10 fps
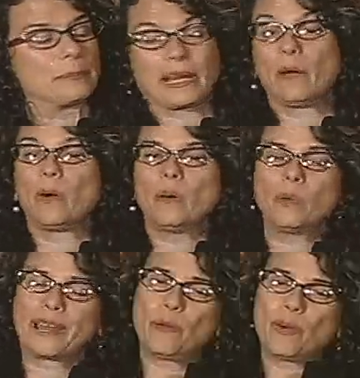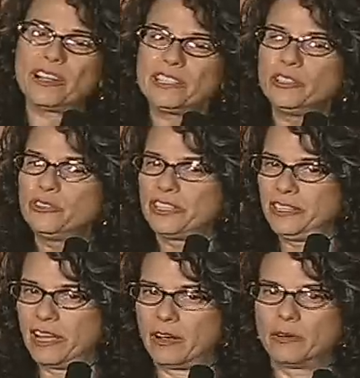But I, what I want you to
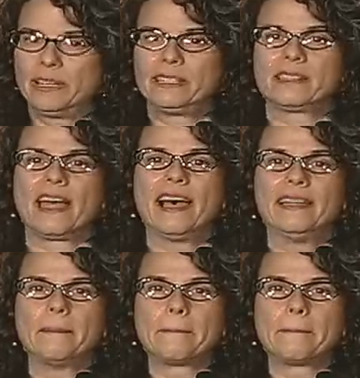know is that